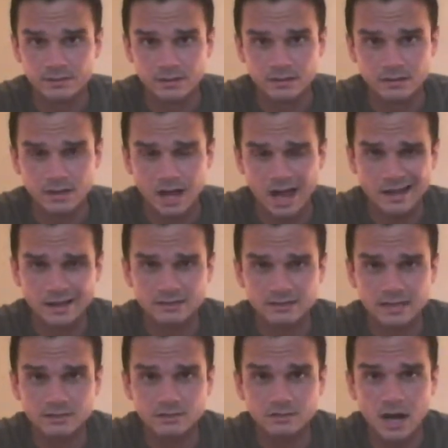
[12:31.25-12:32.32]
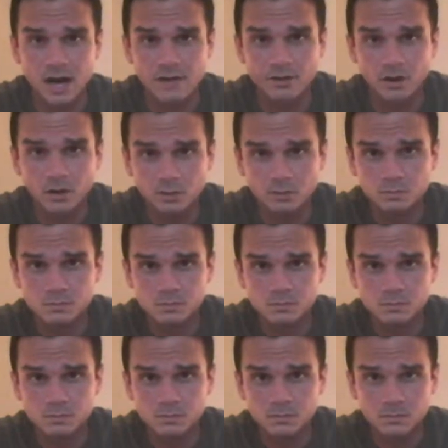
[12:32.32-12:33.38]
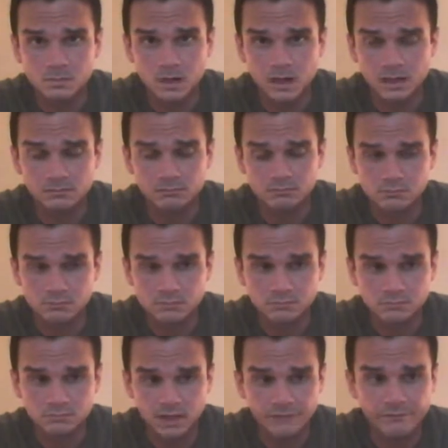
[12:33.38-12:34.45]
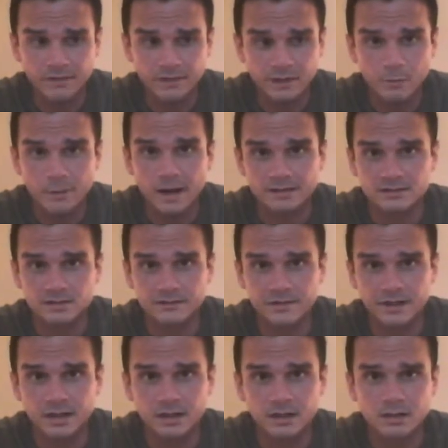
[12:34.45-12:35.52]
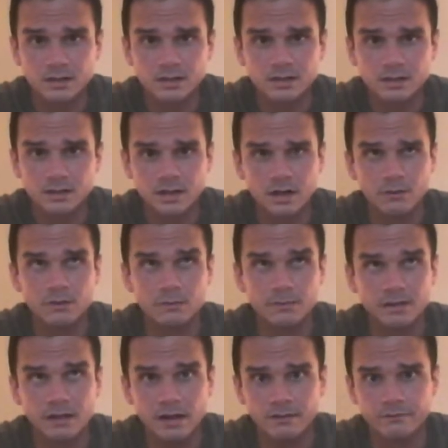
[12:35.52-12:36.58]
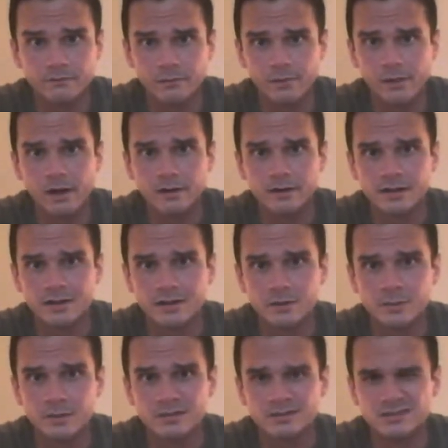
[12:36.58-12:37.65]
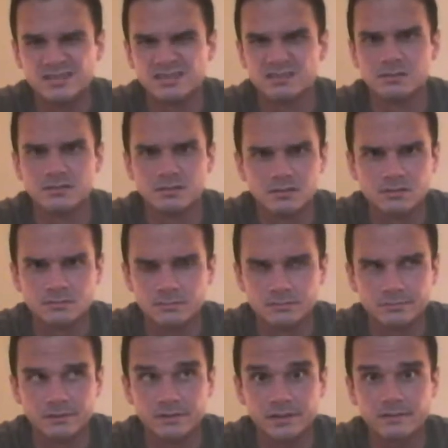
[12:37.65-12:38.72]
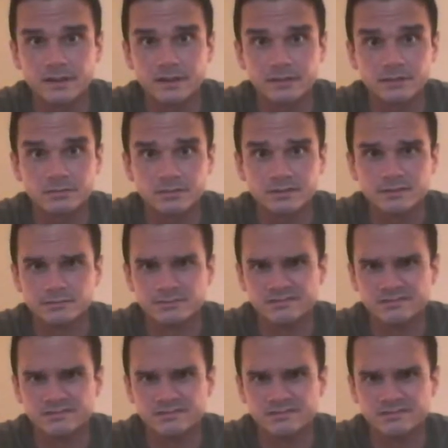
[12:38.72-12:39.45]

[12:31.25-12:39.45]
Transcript: Like, I guess I'd drive home. I'd definitely go back to Savannah. I wouldn't be down in Fort Lauderdale anymore. Ugh, don't even like this place.